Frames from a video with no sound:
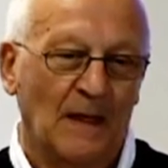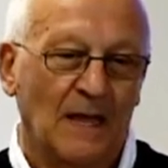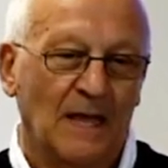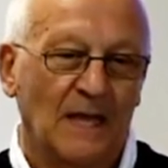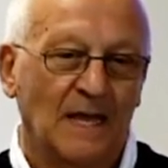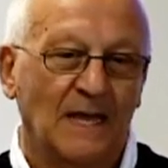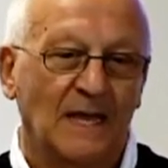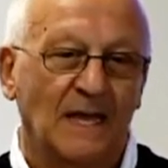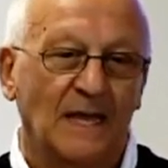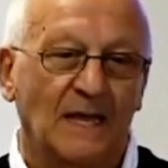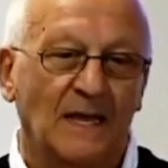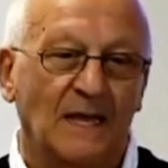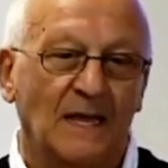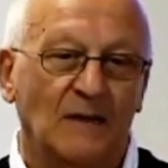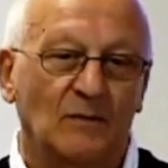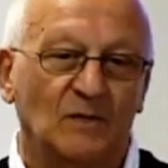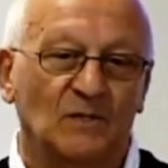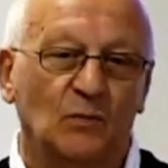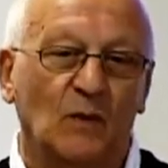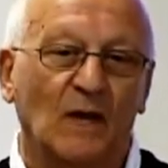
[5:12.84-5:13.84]
He
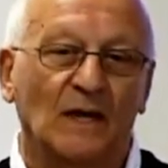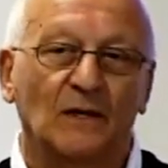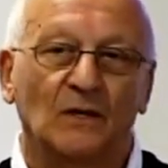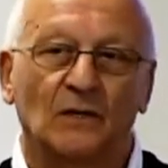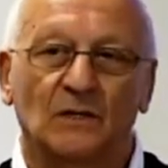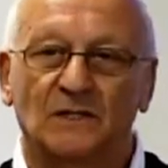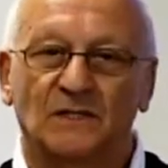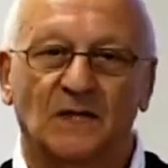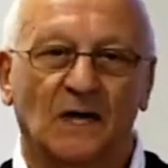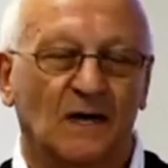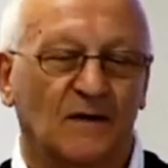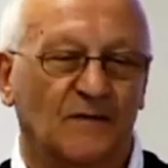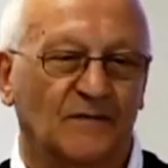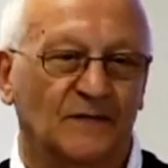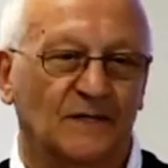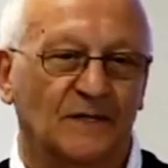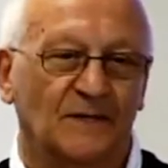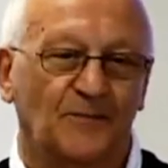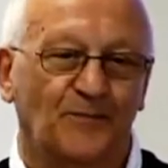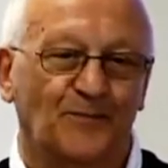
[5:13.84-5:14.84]
was well looked
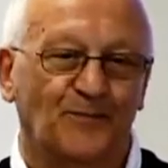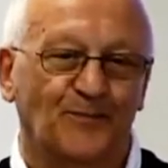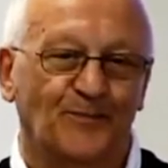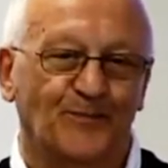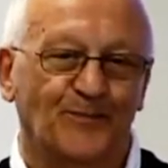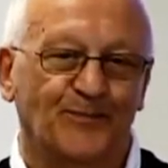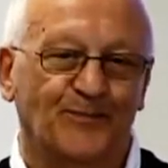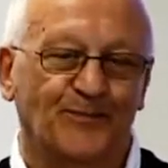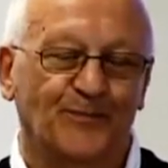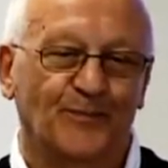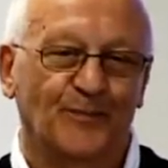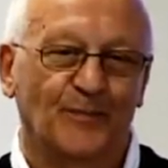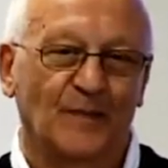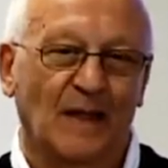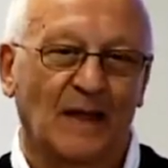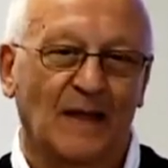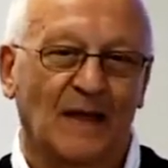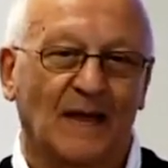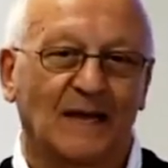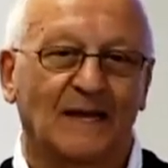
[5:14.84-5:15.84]
after.
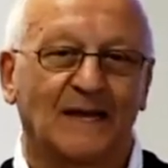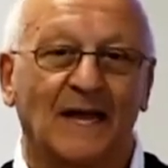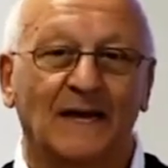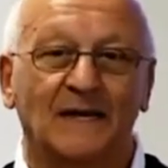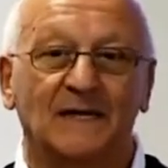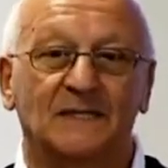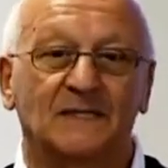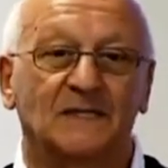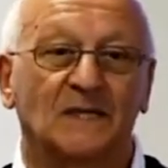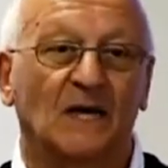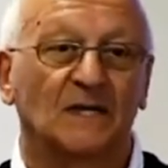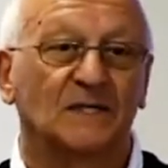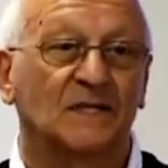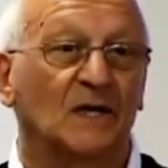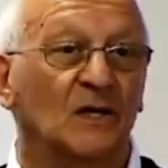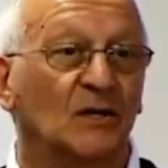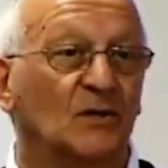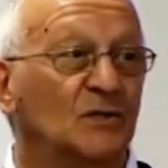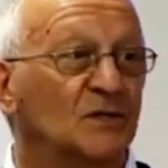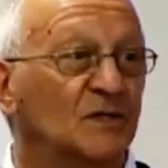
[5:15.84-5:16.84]
Again, he started
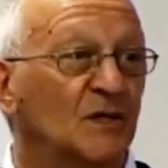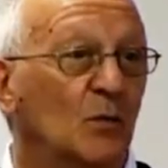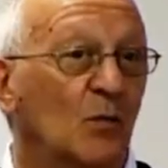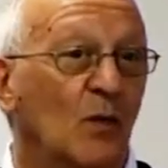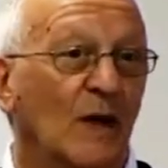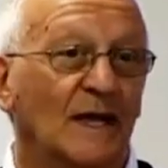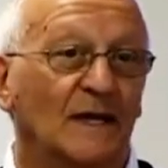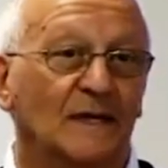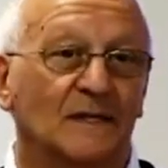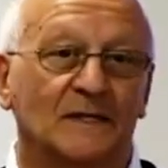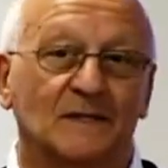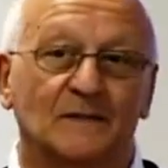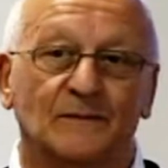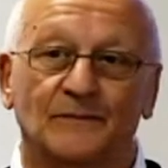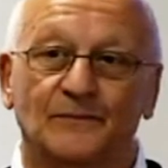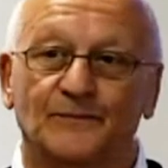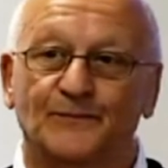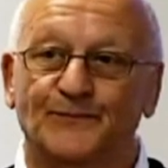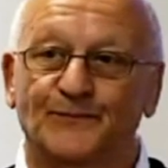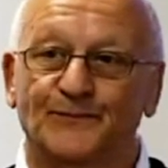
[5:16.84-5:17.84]
losing weight.
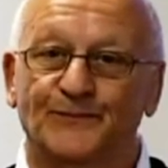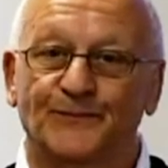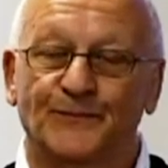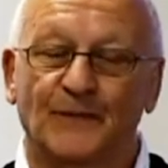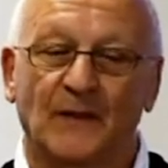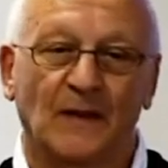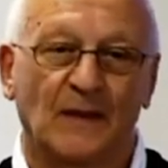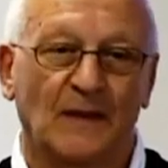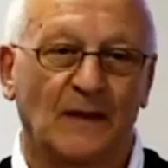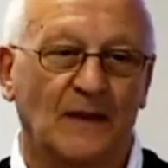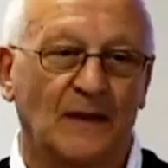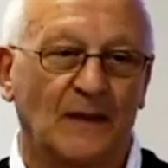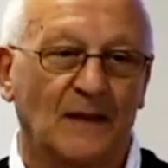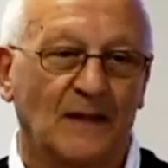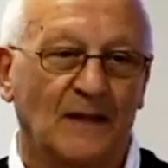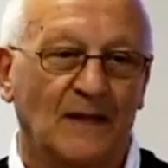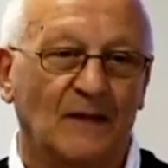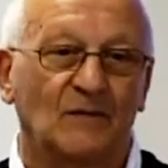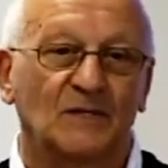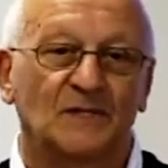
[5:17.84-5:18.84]

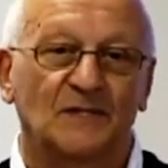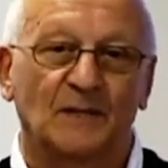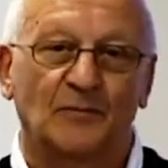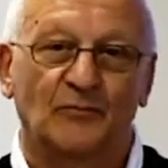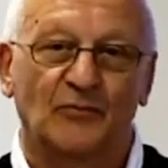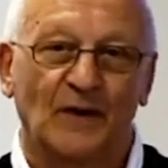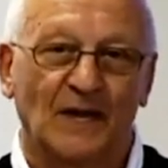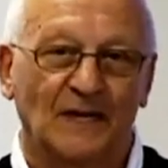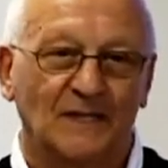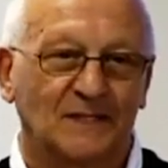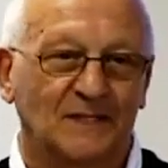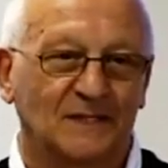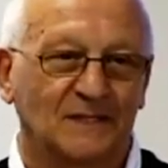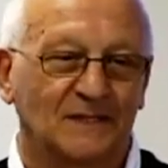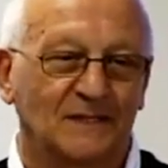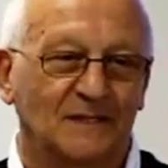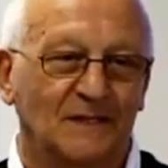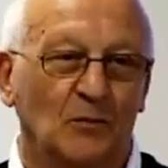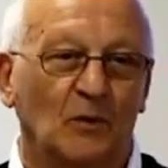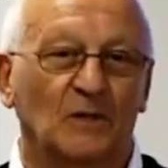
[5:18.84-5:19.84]
He was depressed.
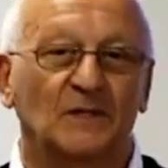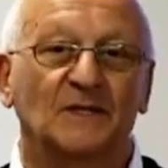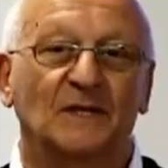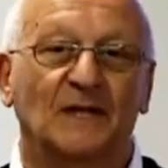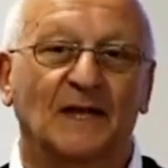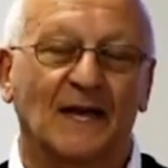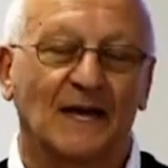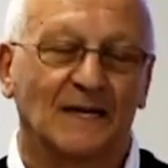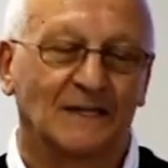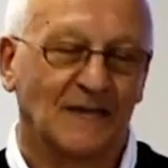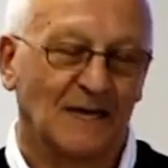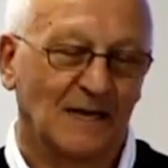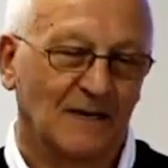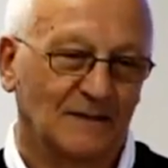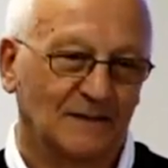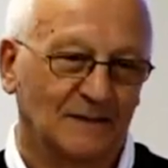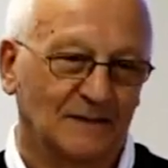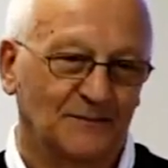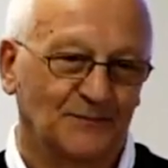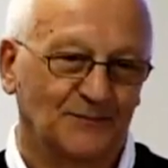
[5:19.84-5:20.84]
He wanted to get
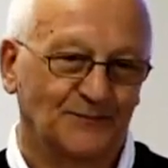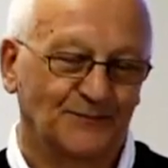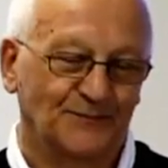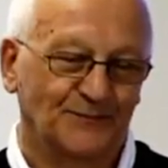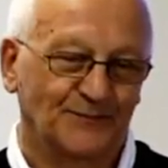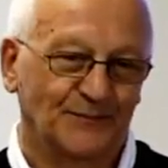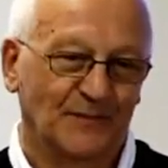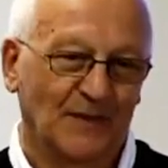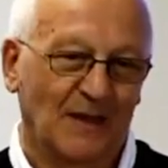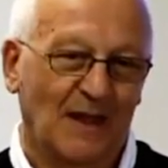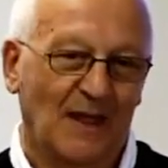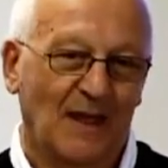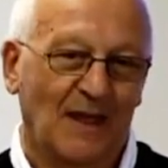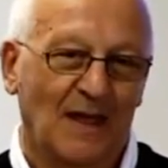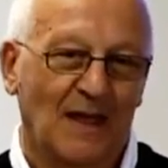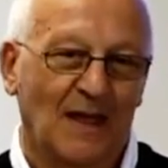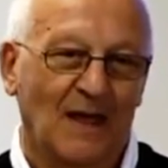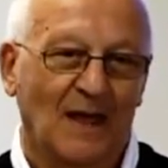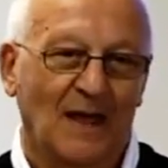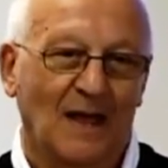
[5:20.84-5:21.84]
out.
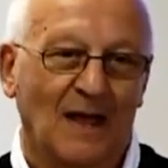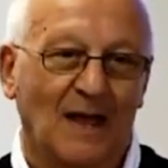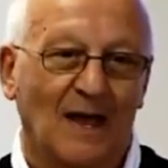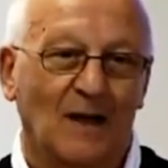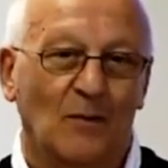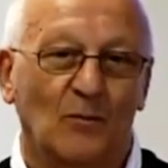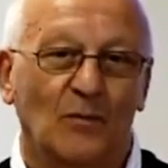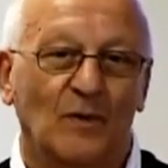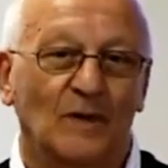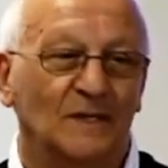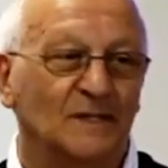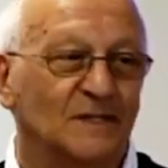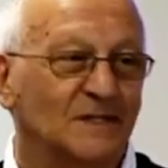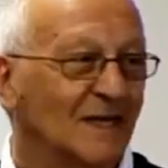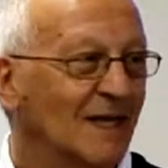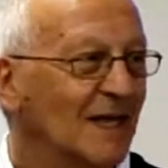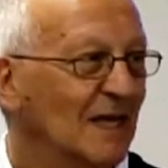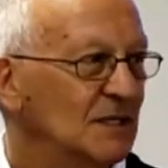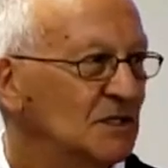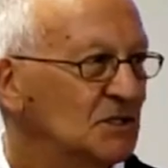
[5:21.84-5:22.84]
And once
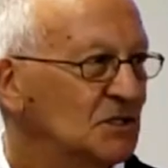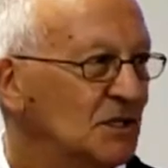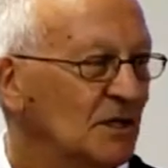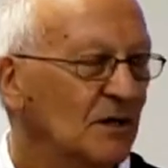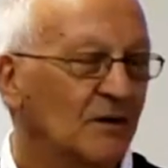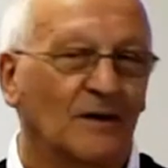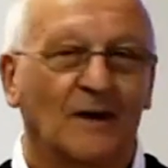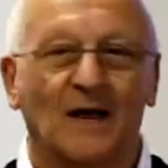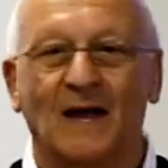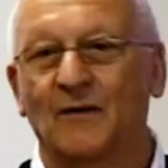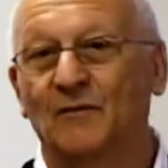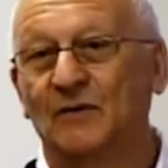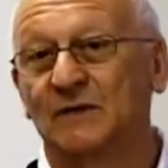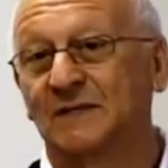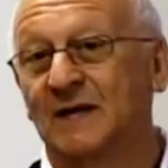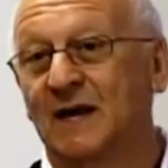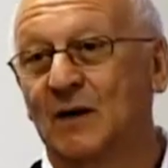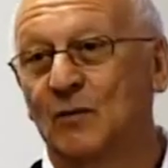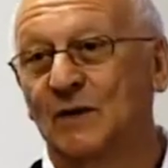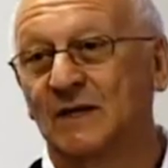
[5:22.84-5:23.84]
again, Sheila and I were at
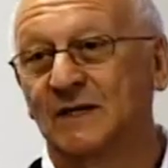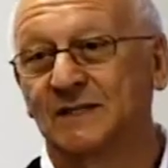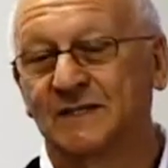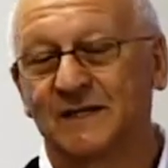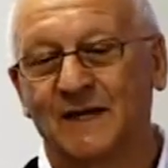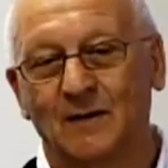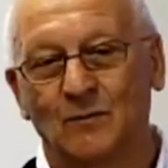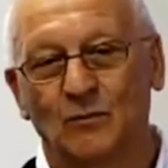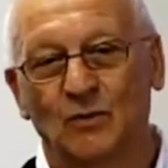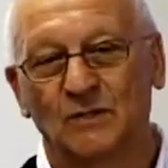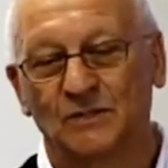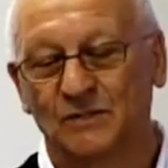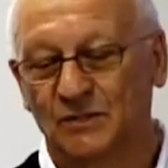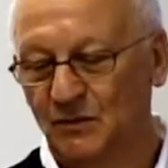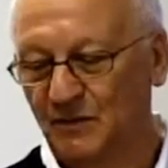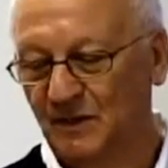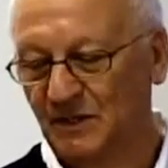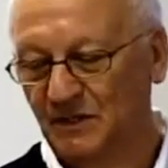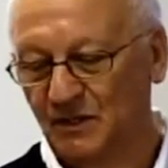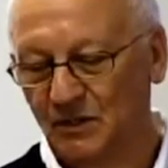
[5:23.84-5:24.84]
our wits' end. What do
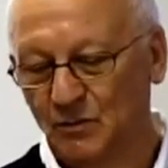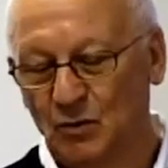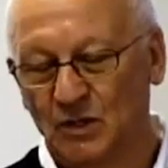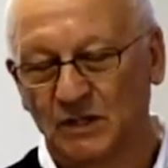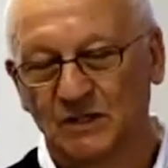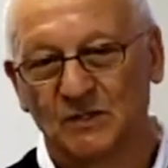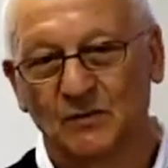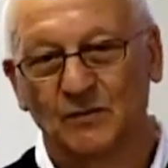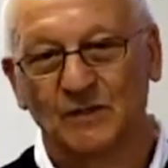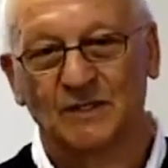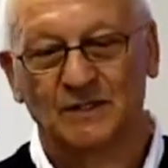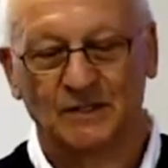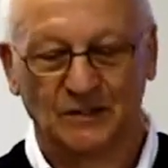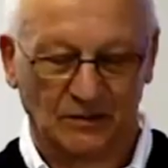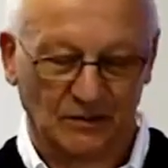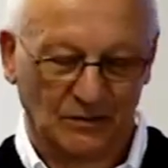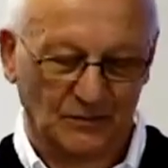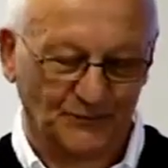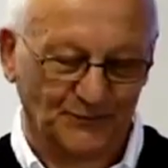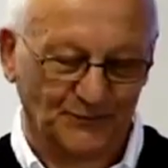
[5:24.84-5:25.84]
we do? What do we do?